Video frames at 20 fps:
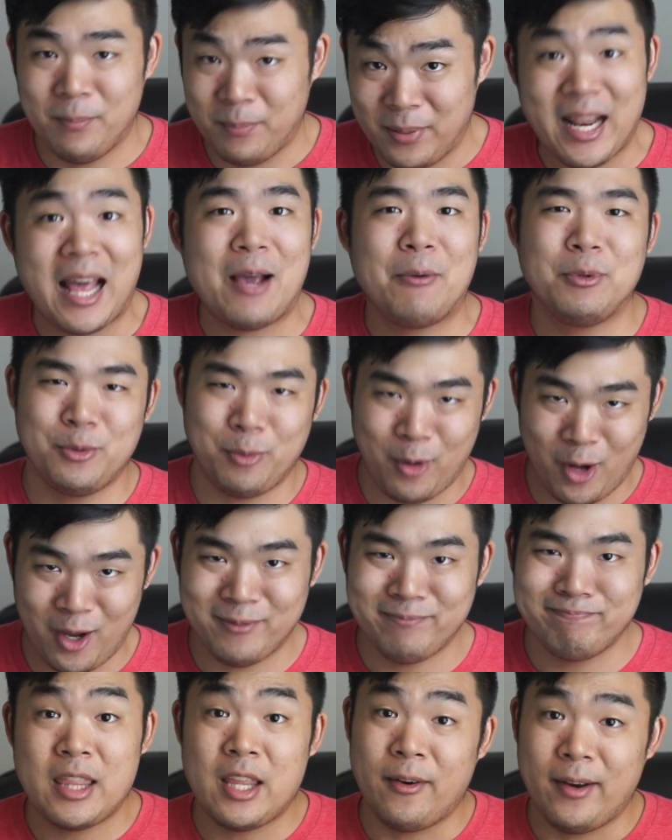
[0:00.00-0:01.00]
But I was wrong.
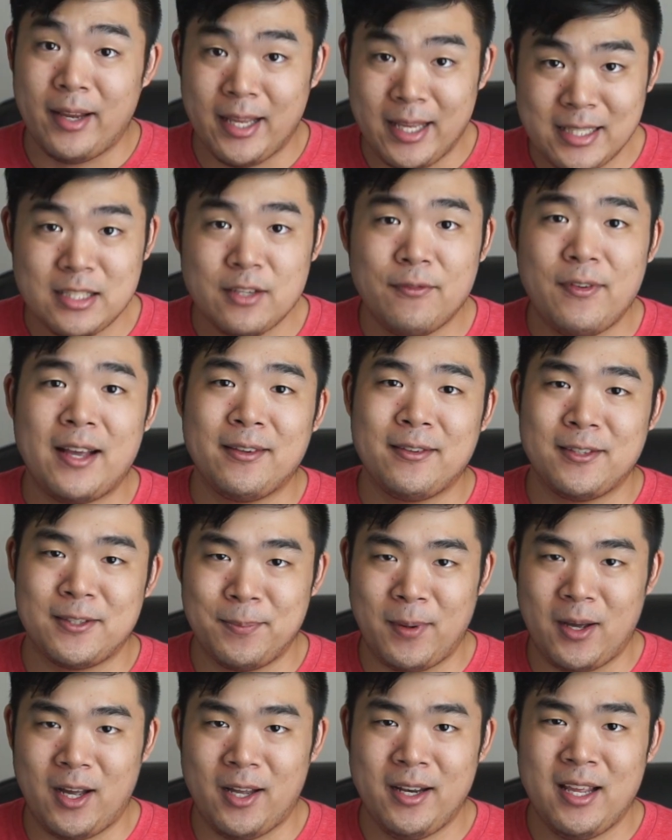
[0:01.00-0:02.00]
There is a value
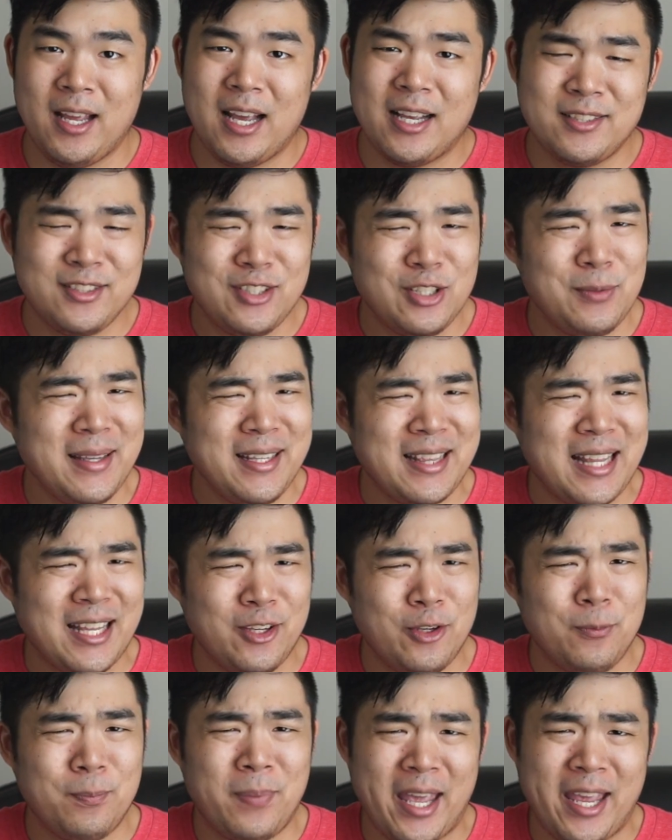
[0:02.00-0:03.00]
spot. Assuming that
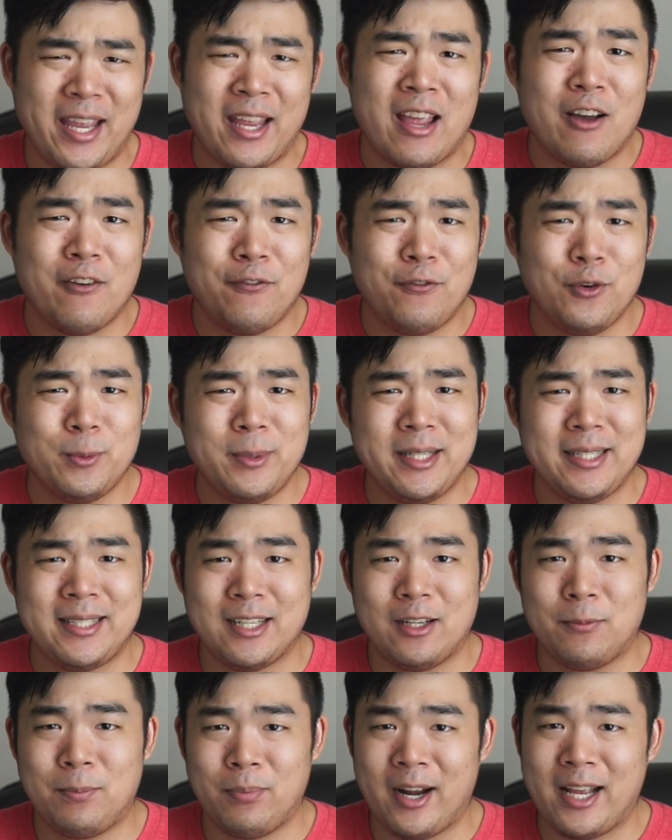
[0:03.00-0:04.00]
you pay full
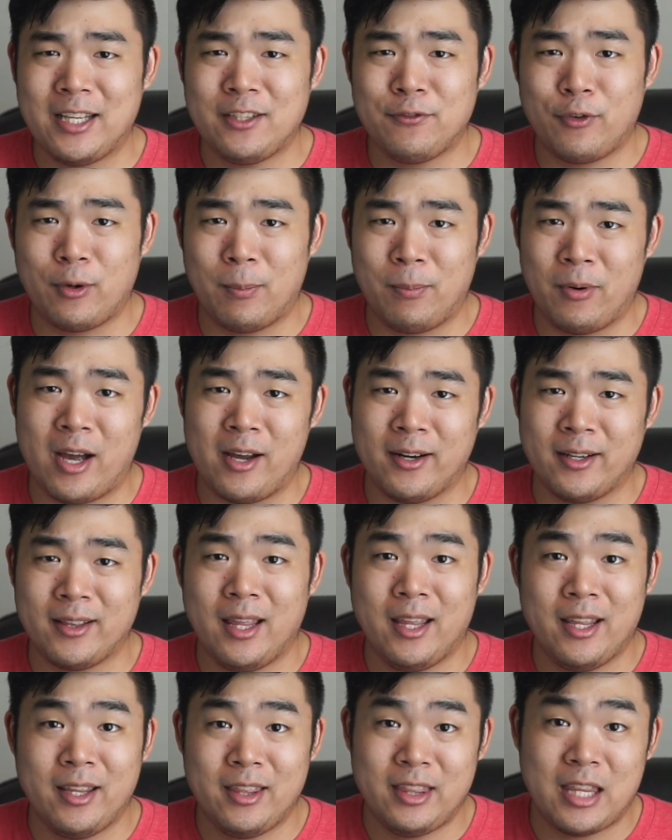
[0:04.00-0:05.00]
retail price for a
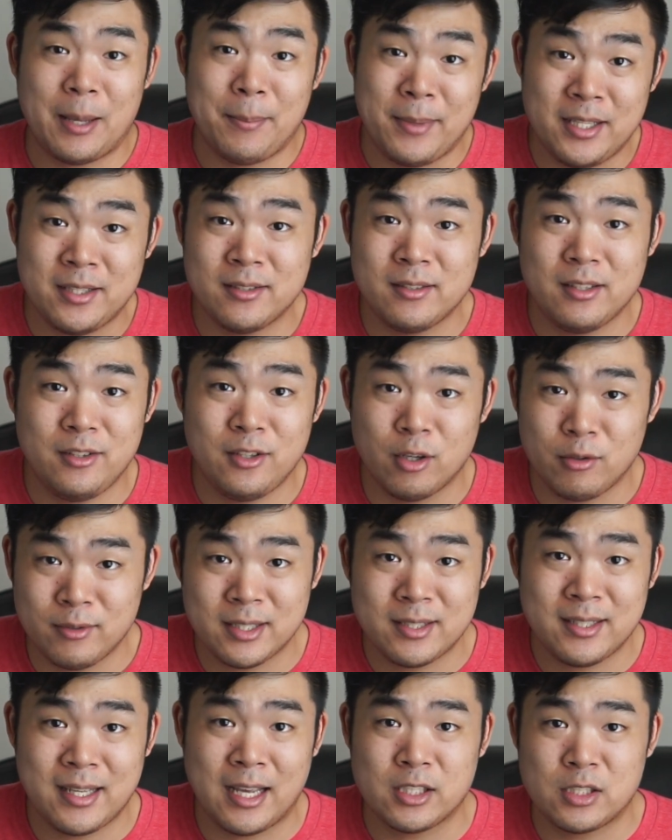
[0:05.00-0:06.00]
product, that means no
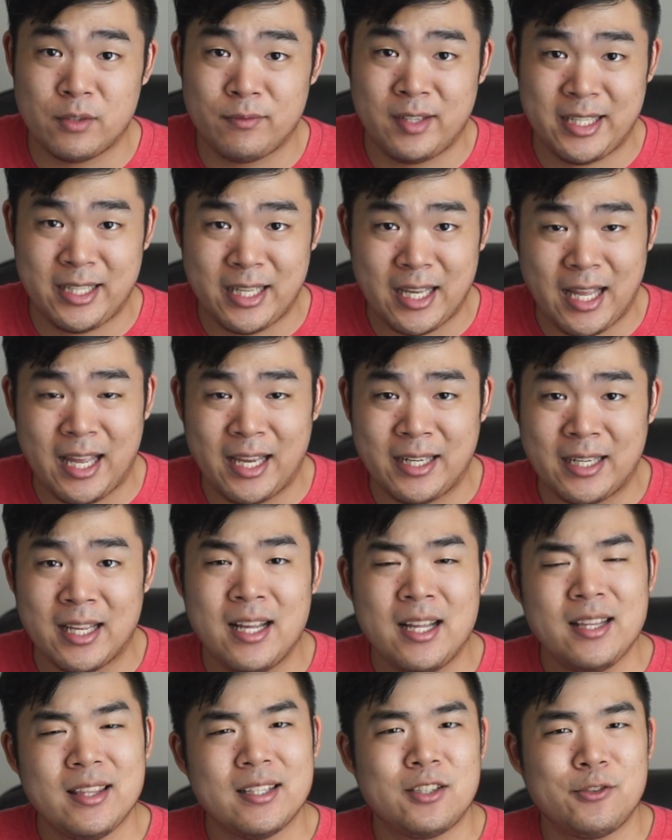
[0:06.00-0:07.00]
discounts of any kind,
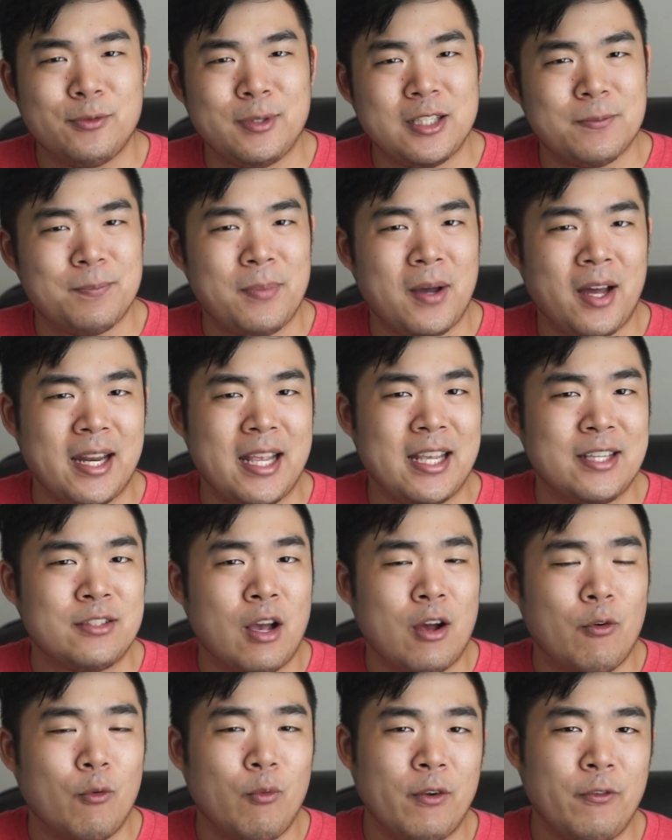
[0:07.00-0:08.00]
the sweet spot is
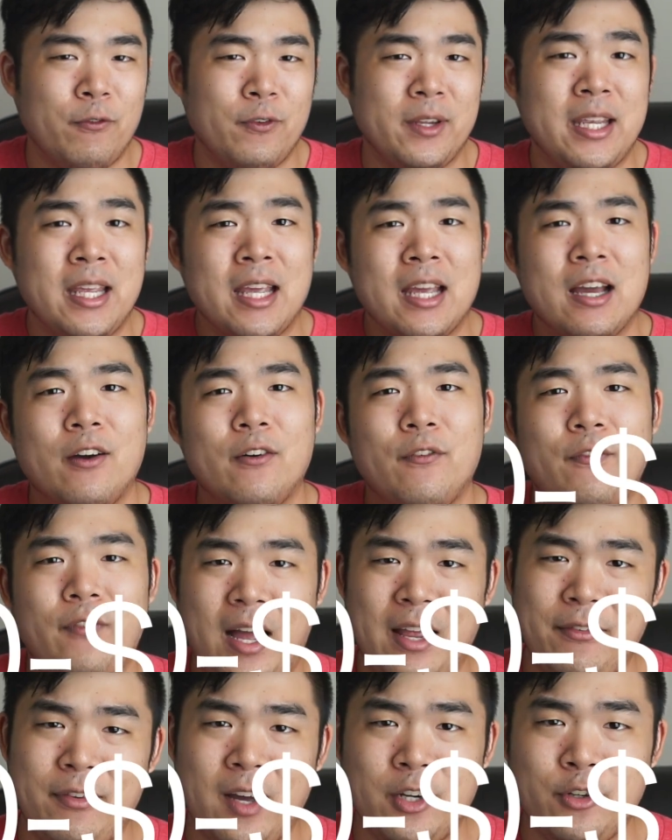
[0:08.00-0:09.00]
roughly
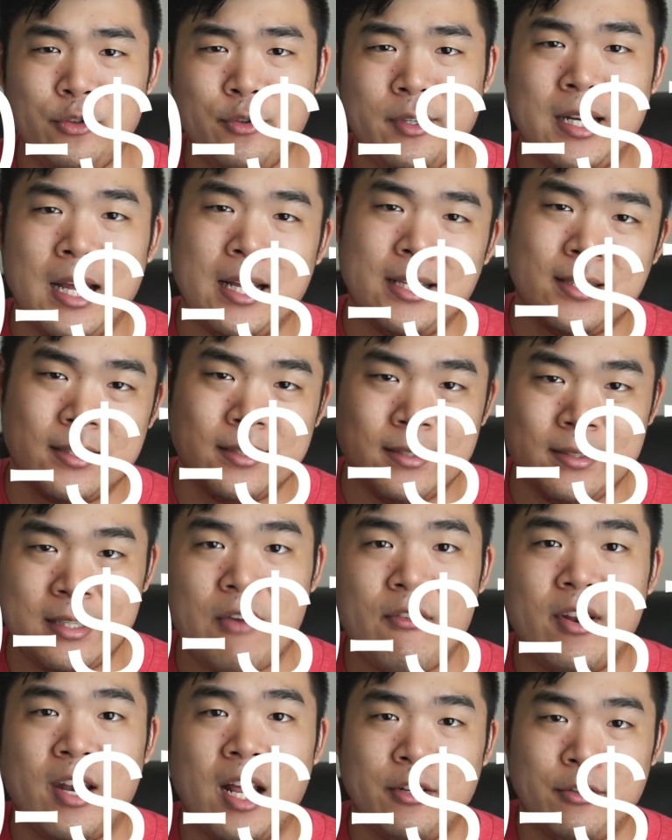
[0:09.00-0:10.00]
$500 to
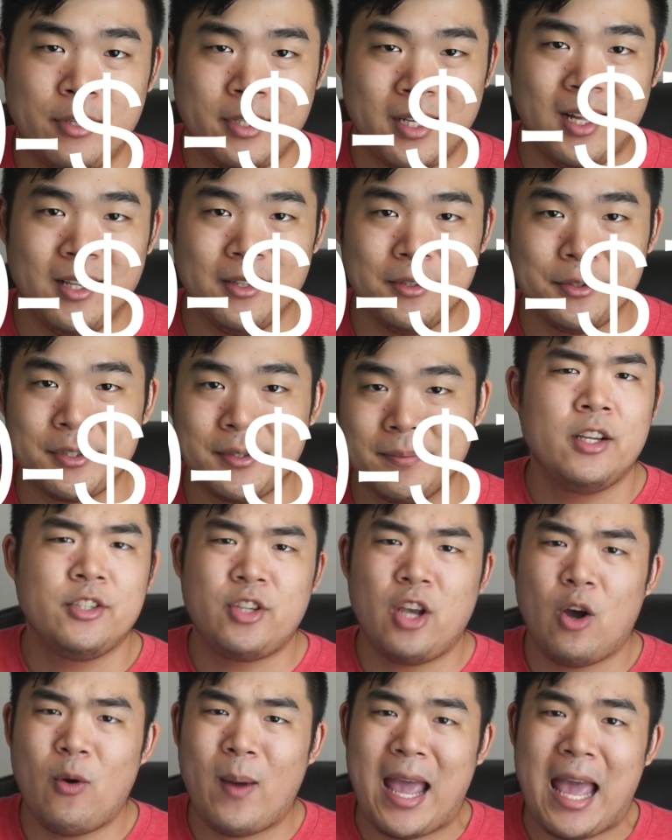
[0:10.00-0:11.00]
$700.
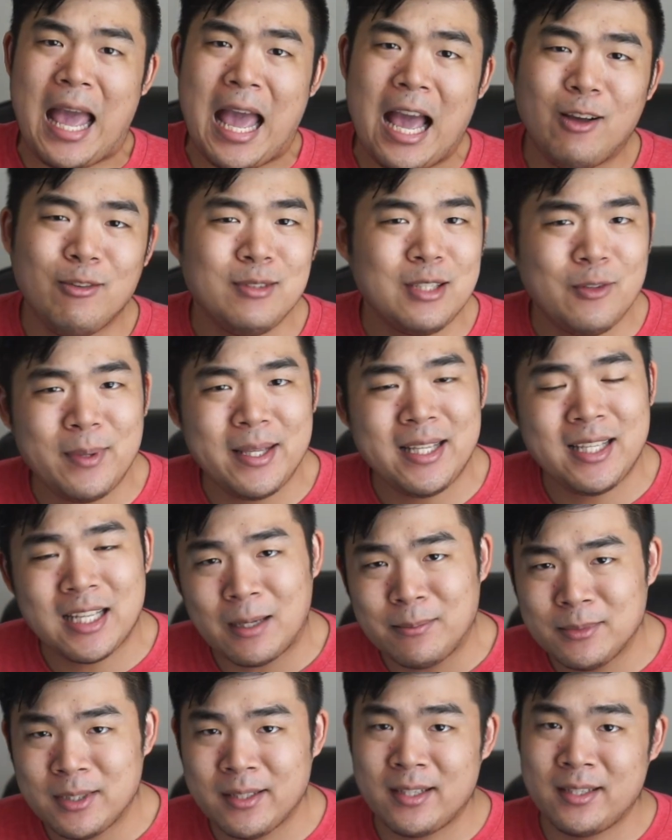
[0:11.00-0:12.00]
So how did we
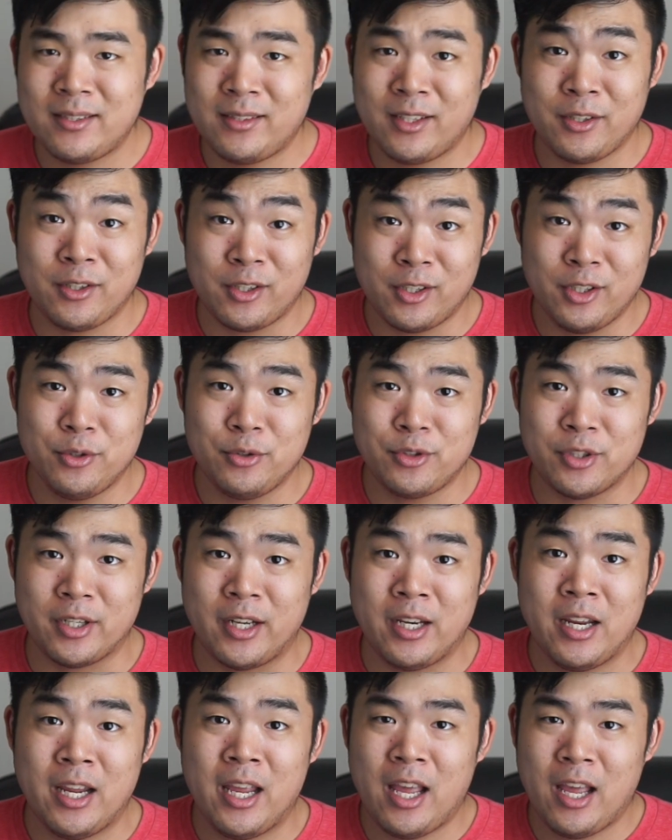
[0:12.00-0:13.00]
come to this
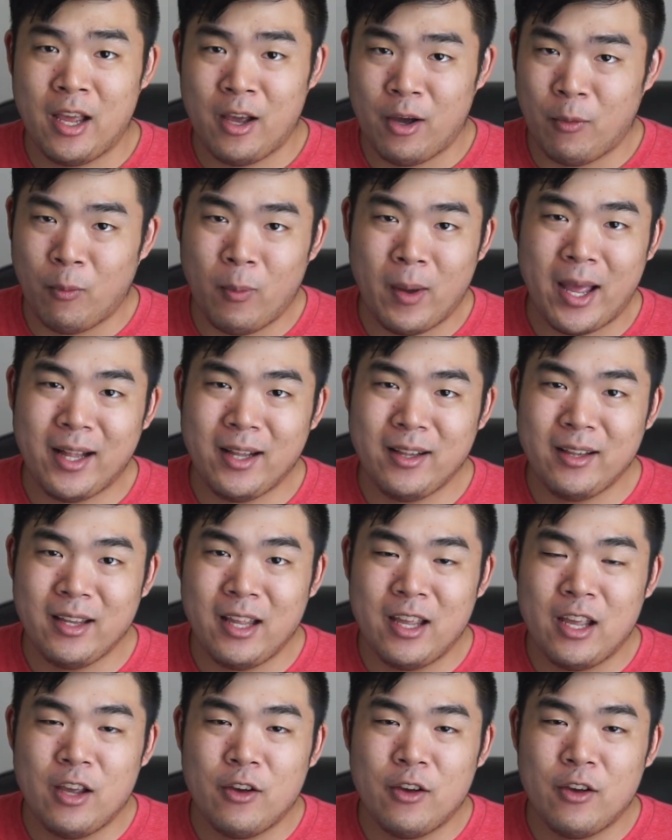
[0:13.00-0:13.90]
conclusion? Well,